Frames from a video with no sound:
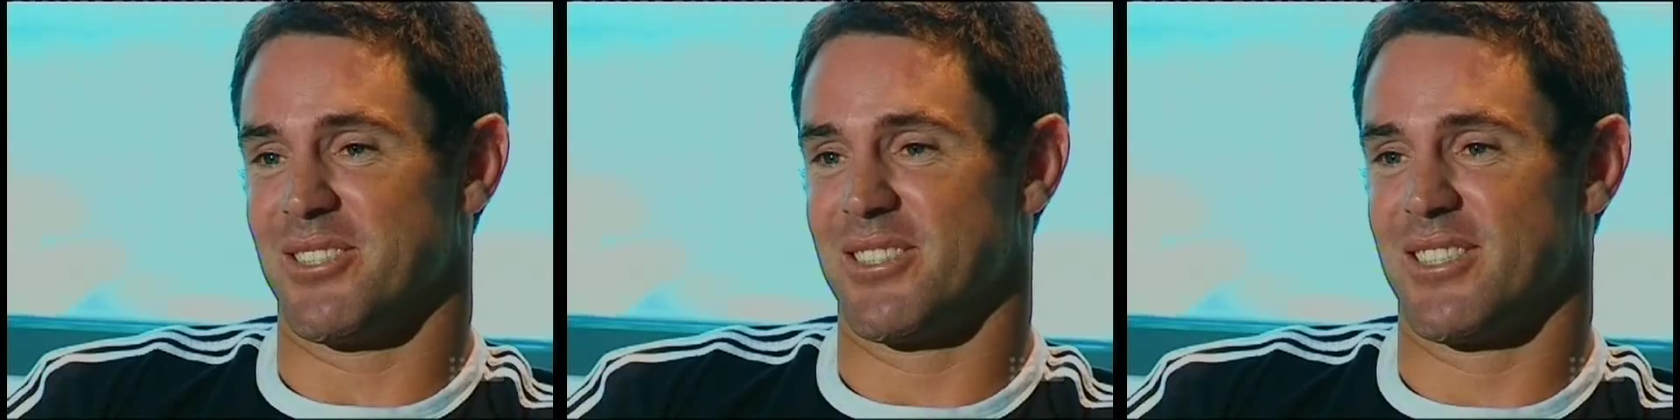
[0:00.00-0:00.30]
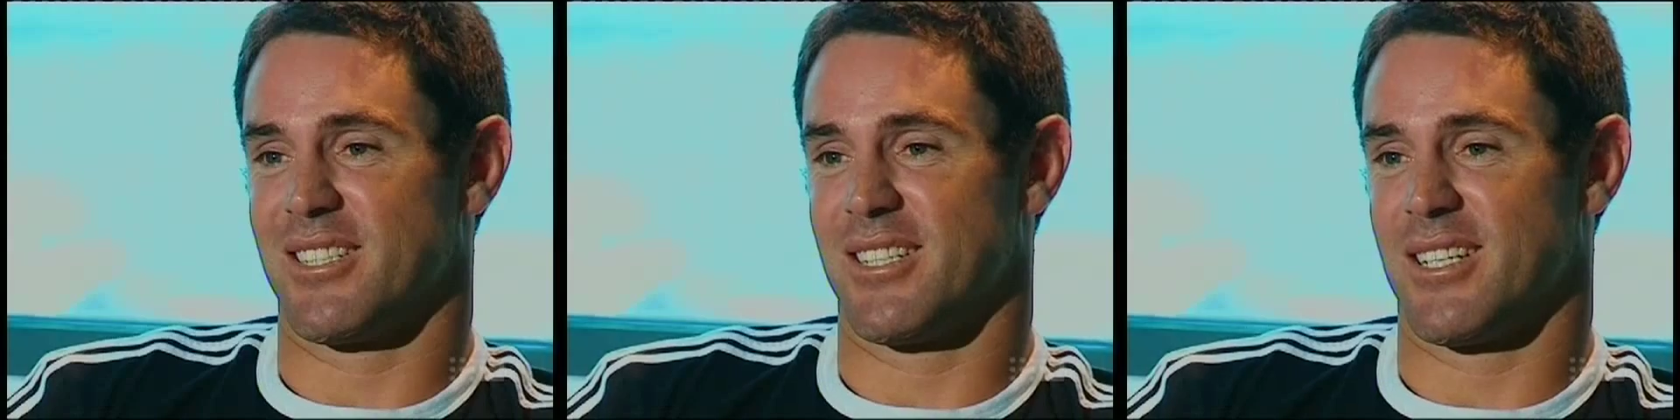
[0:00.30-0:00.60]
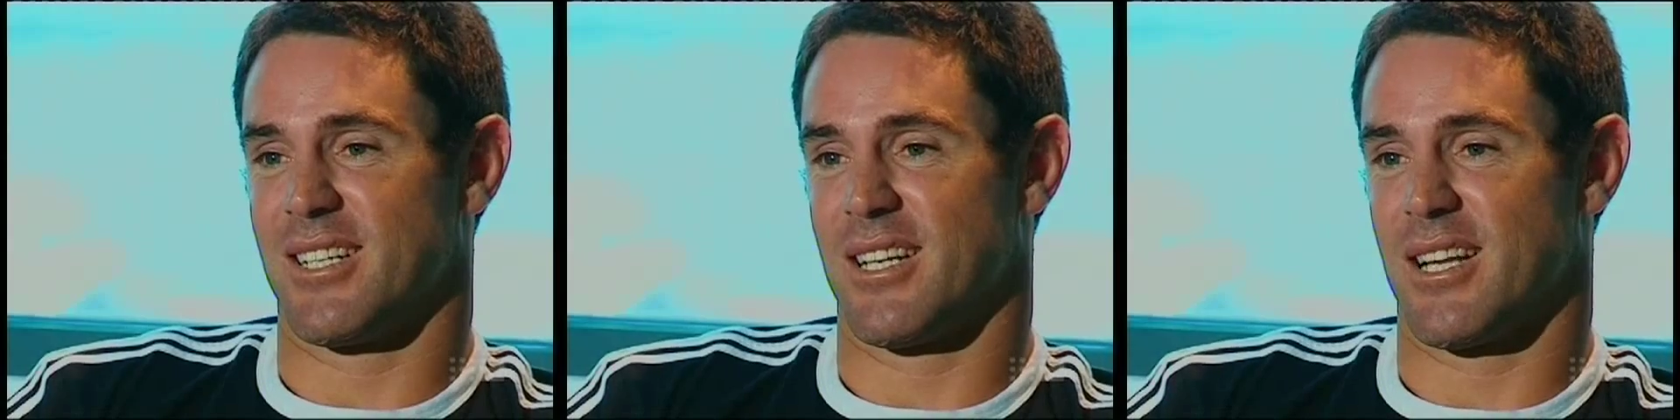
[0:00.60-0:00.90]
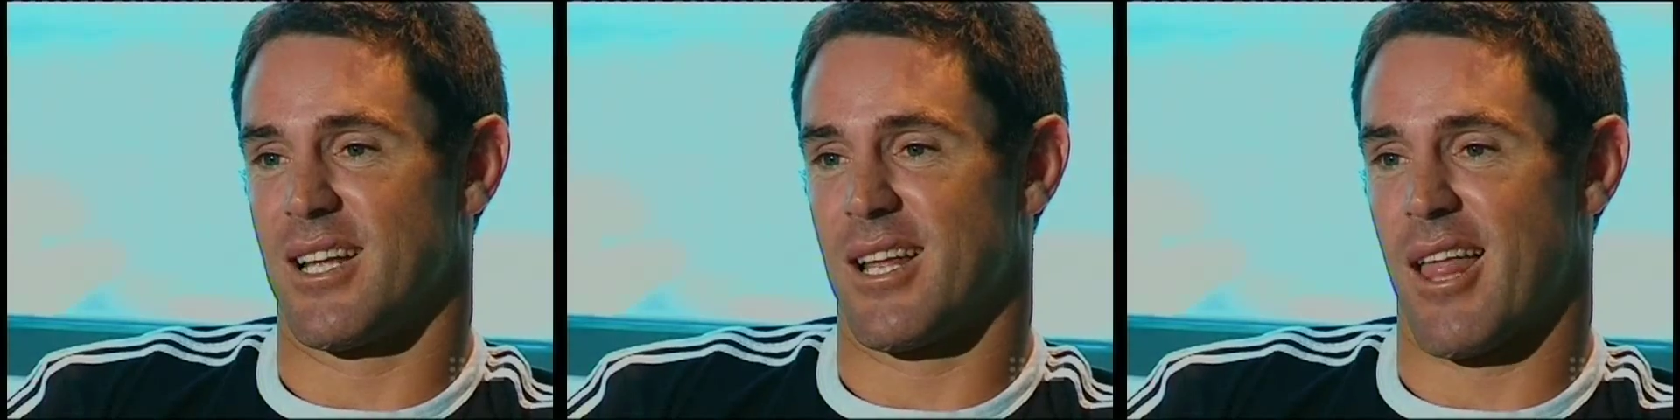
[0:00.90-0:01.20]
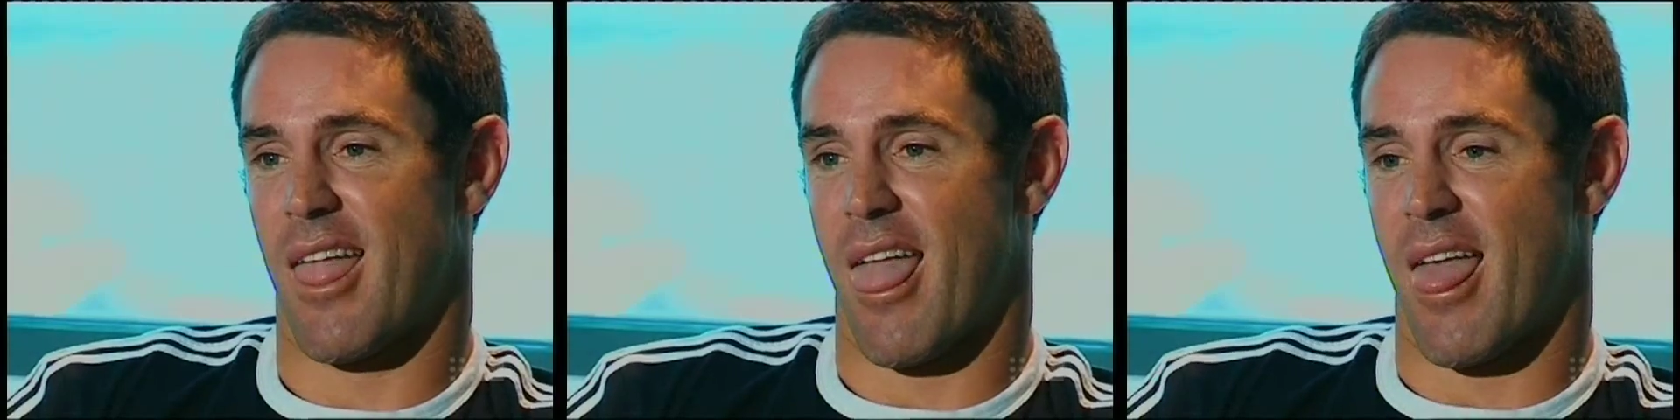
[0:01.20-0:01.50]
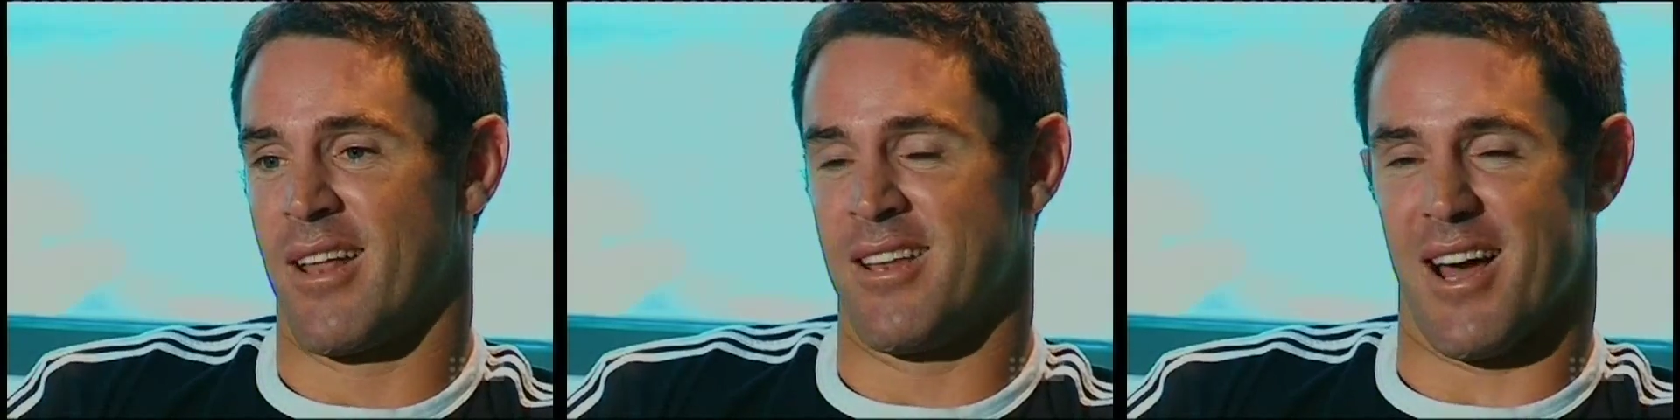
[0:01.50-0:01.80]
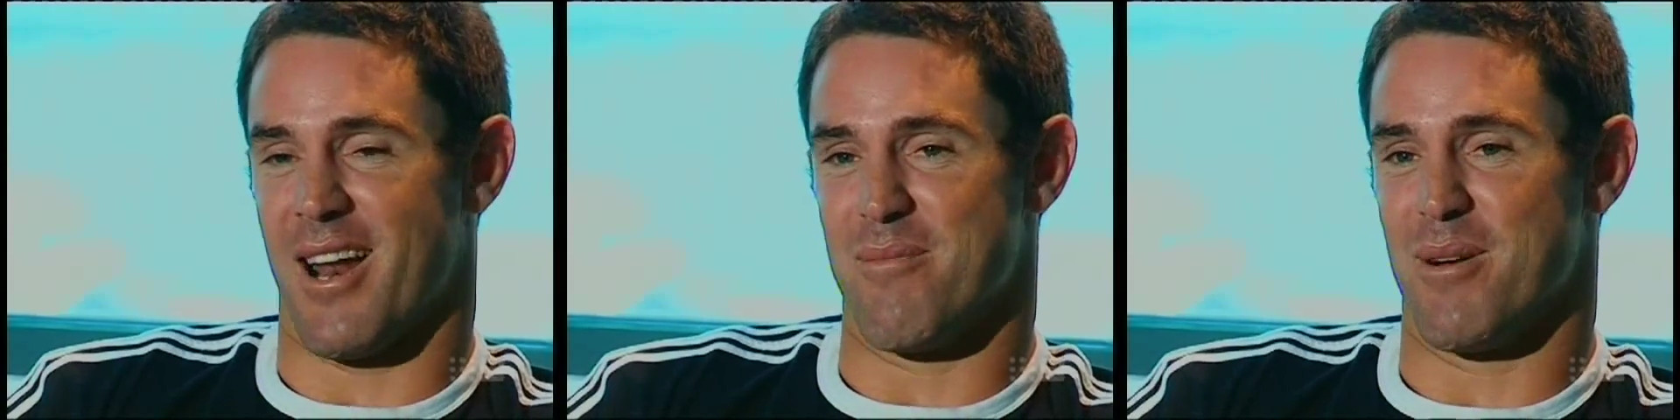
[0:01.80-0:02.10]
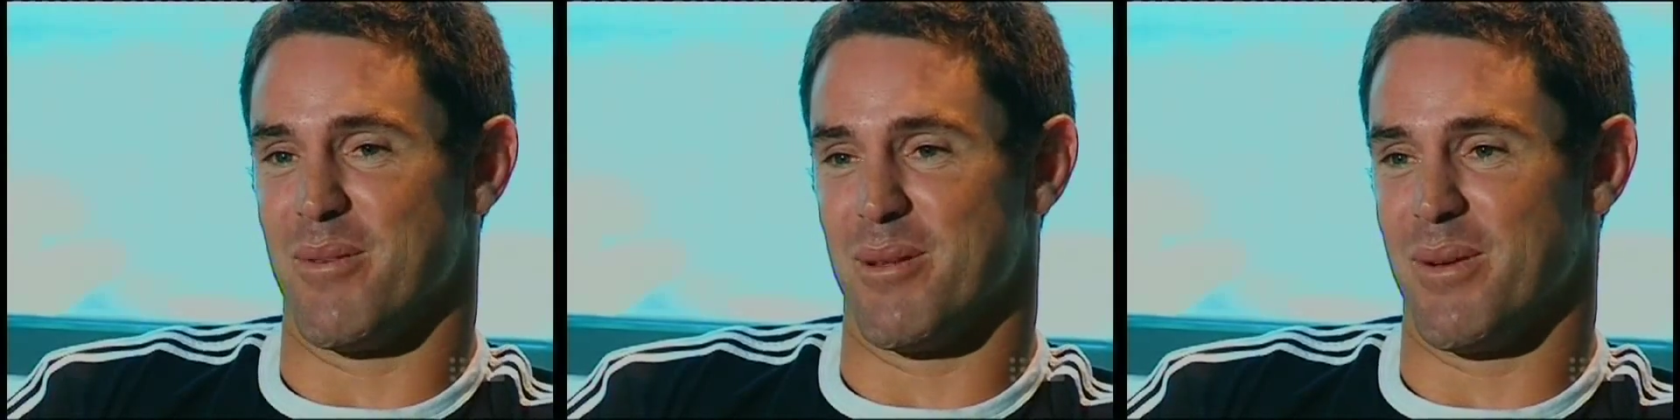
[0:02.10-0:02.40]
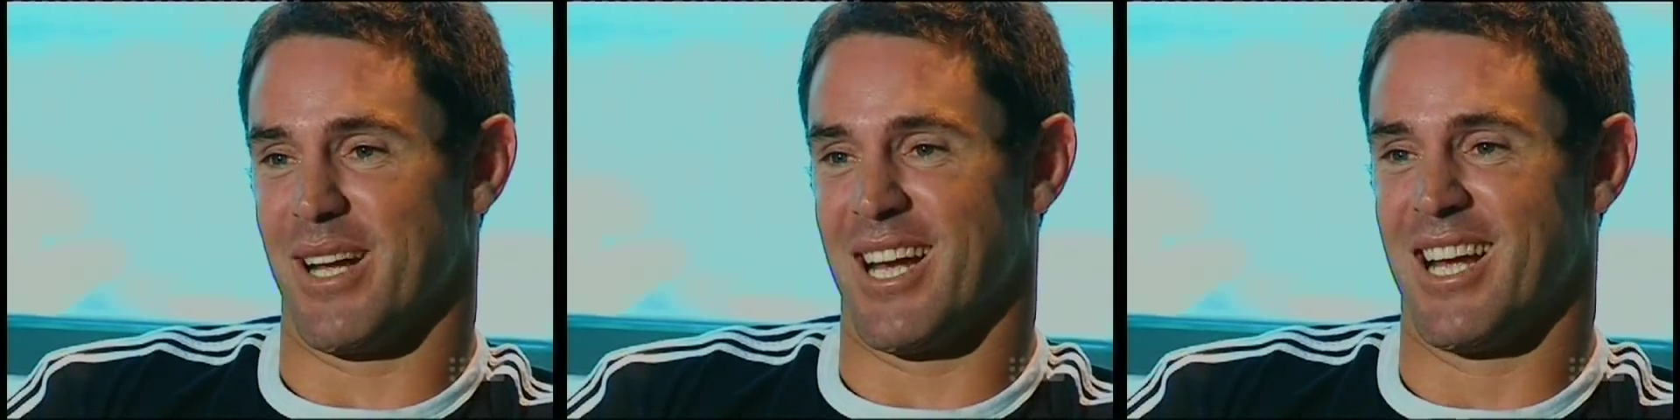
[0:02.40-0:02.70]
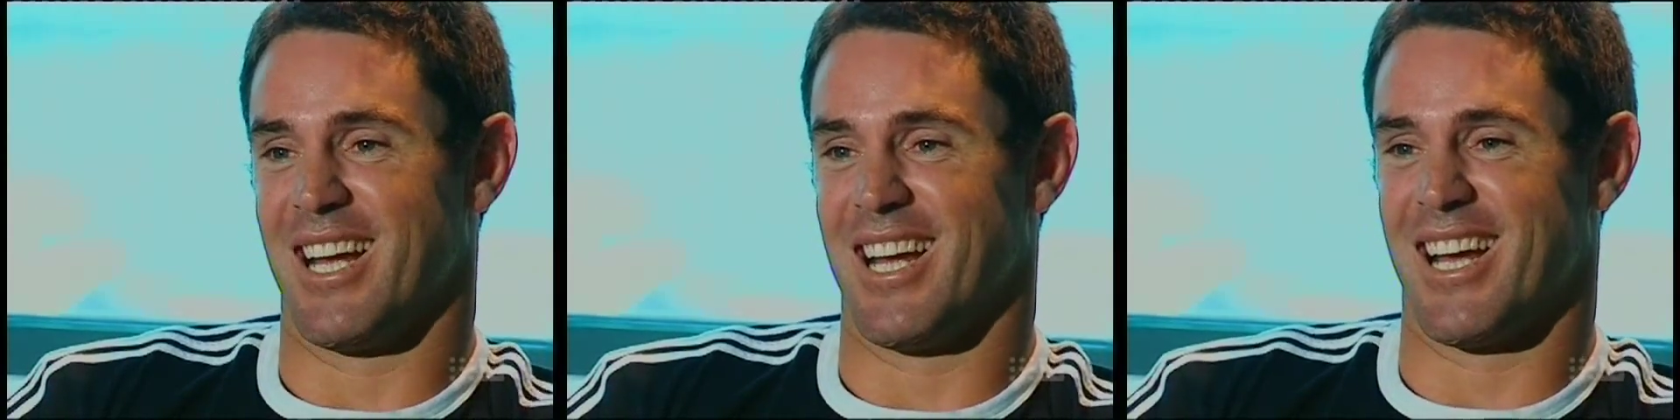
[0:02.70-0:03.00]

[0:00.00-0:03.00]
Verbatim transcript: was good. So you didn't get any of these blokes as, no, in the case of Cliff